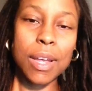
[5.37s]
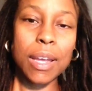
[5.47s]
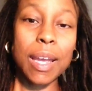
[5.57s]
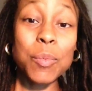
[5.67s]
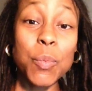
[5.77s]

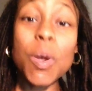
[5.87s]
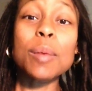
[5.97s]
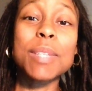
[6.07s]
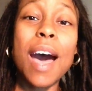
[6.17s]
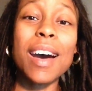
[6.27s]
And what
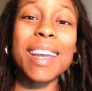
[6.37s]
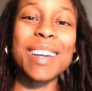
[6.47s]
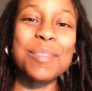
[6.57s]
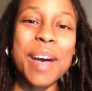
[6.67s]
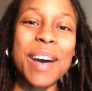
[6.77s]
I'm
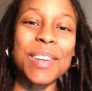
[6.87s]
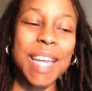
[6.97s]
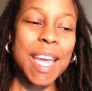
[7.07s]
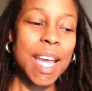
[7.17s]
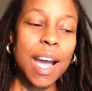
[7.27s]
talking about
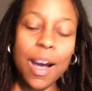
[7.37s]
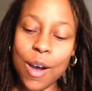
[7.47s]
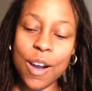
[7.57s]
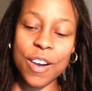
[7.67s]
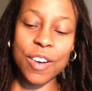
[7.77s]

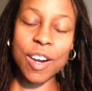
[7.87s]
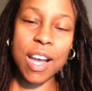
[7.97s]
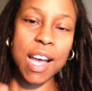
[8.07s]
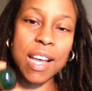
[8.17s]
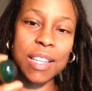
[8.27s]

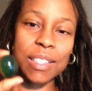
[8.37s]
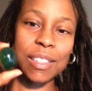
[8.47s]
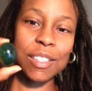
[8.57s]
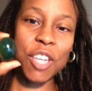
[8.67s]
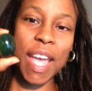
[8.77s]
are
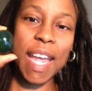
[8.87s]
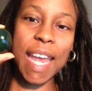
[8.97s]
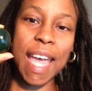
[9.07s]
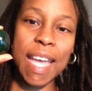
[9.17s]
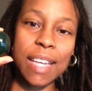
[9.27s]
jade
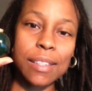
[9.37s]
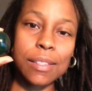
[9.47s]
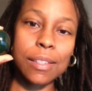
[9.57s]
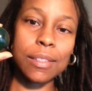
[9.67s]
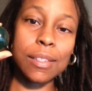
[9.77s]

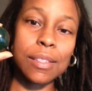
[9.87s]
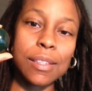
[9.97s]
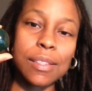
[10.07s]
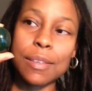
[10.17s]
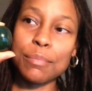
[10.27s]
eggs. This
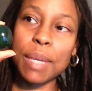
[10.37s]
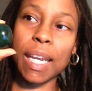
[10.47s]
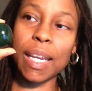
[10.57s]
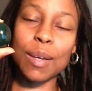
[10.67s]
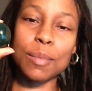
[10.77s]
is a
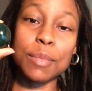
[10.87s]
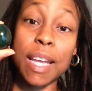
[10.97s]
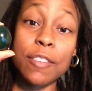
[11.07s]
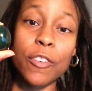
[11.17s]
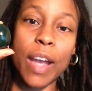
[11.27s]
medium
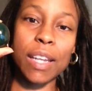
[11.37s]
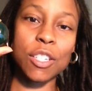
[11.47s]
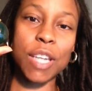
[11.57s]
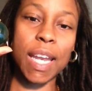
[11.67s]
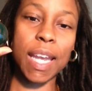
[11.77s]
nephrite
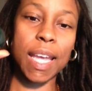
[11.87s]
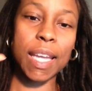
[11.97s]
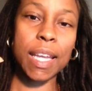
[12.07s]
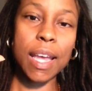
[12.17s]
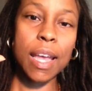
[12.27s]
jade
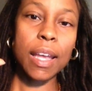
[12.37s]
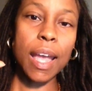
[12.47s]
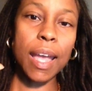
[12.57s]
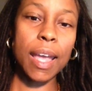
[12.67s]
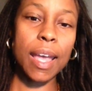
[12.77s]
egg,
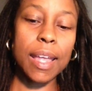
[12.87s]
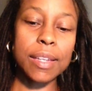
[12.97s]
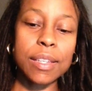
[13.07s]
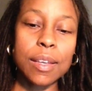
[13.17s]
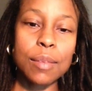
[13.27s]

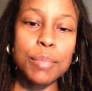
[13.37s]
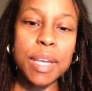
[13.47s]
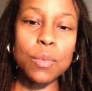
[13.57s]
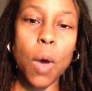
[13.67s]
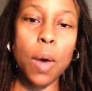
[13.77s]
and
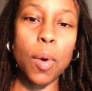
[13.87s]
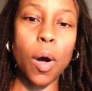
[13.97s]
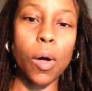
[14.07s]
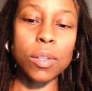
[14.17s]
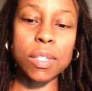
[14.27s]
Benoit
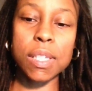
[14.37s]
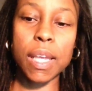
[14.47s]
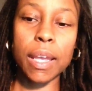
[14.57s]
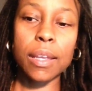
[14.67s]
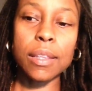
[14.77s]
balls.
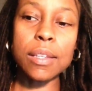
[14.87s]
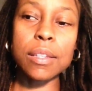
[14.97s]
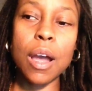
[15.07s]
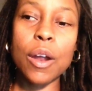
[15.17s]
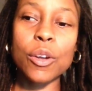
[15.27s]
These
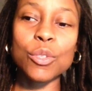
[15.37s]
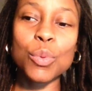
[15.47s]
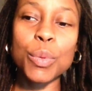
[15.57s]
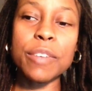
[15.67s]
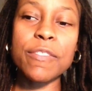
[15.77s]
are
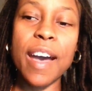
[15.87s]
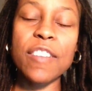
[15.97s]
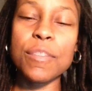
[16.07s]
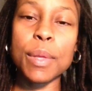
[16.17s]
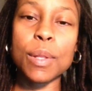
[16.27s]

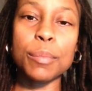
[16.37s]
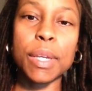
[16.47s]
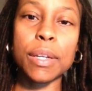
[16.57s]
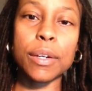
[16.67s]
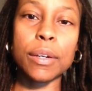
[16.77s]
25
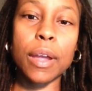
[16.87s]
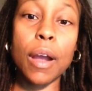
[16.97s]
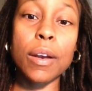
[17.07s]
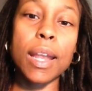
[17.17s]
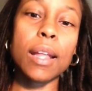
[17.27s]
millimeter
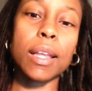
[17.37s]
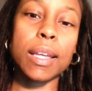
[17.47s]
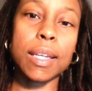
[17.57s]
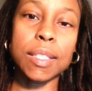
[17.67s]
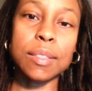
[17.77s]

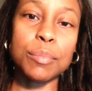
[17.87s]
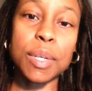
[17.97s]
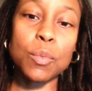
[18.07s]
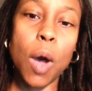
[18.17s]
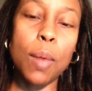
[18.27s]
carnelian
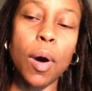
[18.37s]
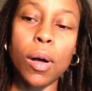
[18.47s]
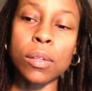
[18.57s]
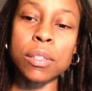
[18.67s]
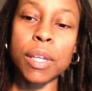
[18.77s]
Benoit
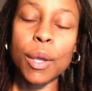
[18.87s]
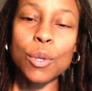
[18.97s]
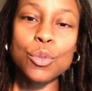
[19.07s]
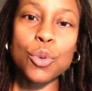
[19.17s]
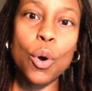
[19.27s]
balls.
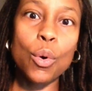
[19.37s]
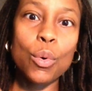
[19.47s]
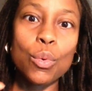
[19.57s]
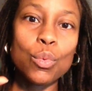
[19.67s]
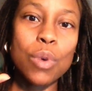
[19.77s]

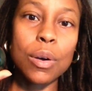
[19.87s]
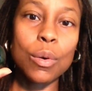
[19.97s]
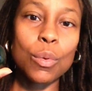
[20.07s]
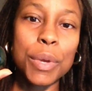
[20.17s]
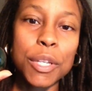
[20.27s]
So,
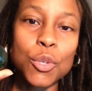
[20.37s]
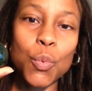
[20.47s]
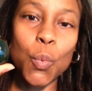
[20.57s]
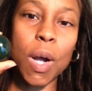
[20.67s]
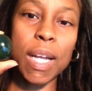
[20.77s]
which
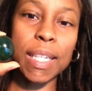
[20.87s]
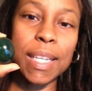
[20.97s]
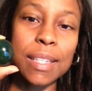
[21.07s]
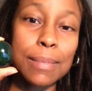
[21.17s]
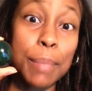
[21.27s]
one
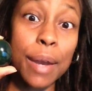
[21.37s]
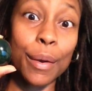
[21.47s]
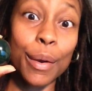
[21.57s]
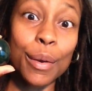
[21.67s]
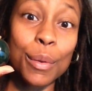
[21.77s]
is
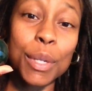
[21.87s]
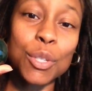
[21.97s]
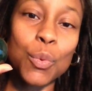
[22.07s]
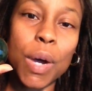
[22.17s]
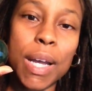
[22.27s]
better?
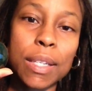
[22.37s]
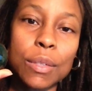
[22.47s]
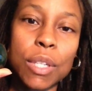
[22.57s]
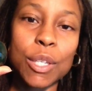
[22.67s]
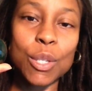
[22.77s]
Which
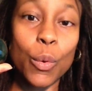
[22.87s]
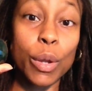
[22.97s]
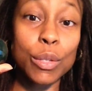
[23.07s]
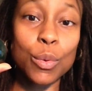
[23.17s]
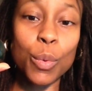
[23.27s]
one is
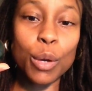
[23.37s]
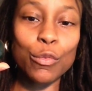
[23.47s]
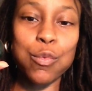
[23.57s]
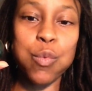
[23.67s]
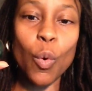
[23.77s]
going to work
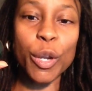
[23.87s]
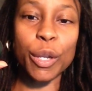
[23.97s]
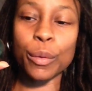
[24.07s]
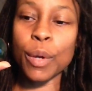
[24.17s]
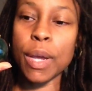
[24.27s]
for
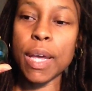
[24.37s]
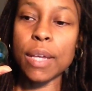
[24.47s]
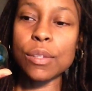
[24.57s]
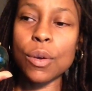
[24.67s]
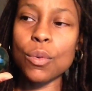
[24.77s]
you?
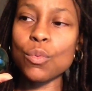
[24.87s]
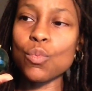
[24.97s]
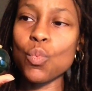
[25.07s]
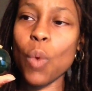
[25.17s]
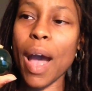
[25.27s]
So,
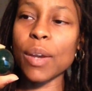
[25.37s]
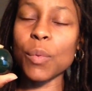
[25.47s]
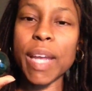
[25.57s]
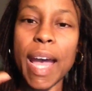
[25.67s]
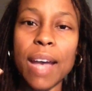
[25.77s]
why do
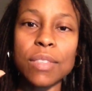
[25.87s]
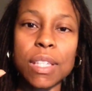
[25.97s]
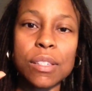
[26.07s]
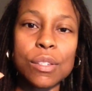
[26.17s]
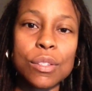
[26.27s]
we have
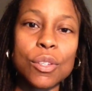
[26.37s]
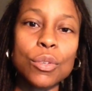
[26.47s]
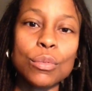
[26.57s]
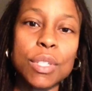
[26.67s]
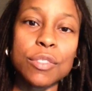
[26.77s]
these
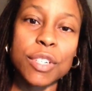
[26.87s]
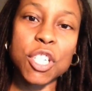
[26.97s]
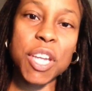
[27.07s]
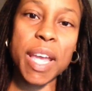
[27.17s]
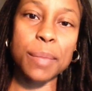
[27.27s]
two different
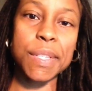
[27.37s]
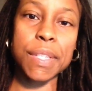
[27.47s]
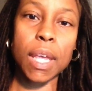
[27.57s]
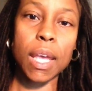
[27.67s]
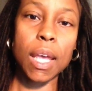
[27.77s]
shapes?
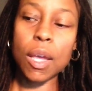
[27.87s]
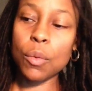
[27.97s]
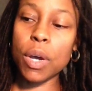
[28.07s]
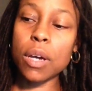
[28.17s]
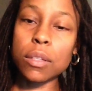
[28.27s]

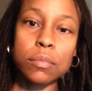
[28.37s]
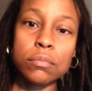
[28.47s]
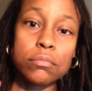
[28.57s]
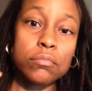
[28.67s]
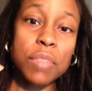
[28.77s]
Well,
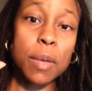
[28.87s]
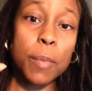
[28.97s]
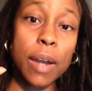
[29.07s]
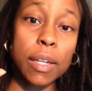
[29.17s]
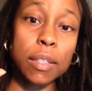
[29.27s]
think
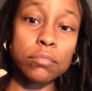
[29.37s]
about it.